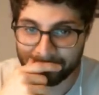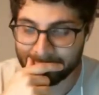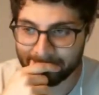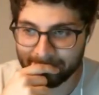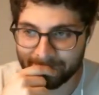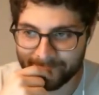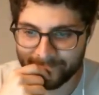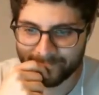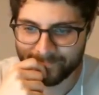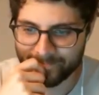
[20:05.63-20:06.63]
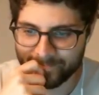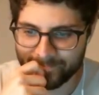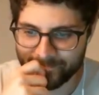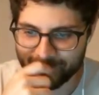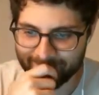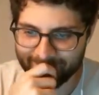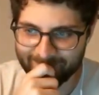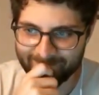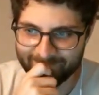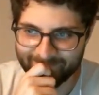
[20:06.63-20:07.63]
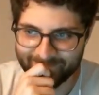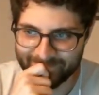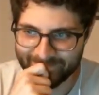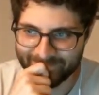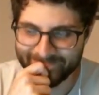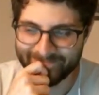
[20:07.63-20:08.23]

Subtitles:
(silent)